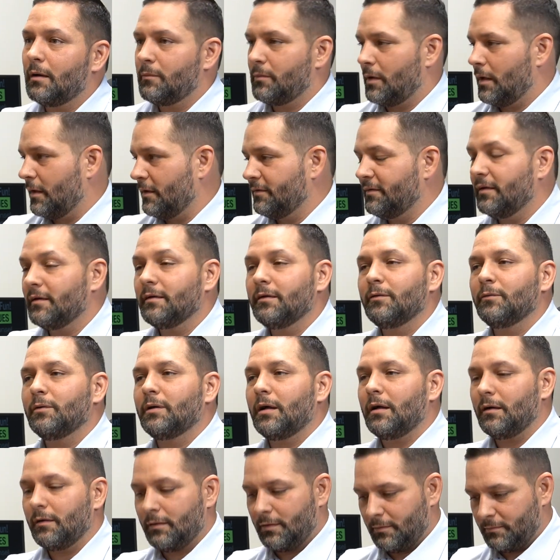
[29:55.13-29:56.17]
I'll tell you
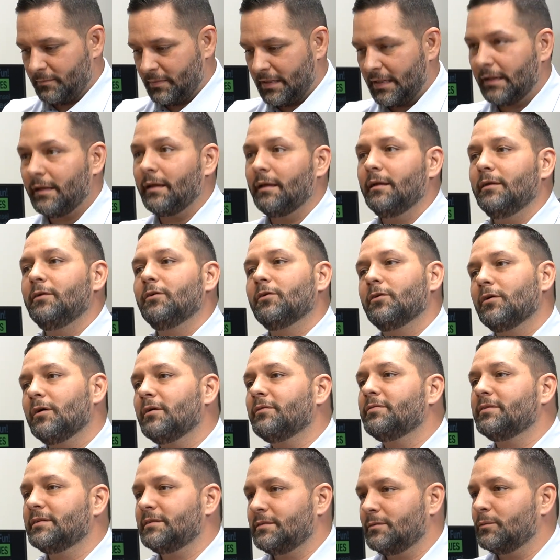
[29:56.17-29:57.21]
when I'll come back in your
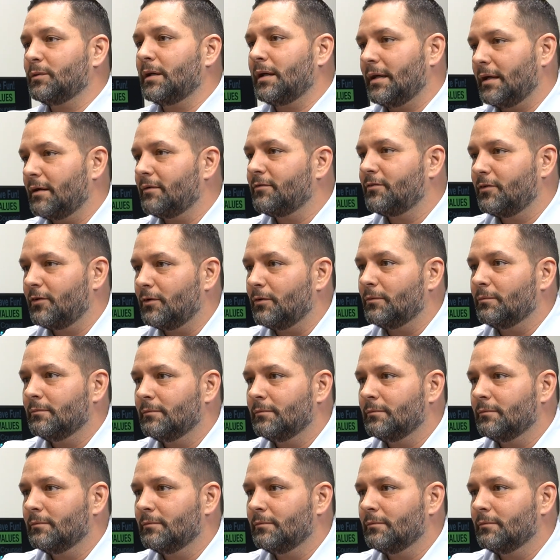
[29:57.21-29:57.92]
office when I have to.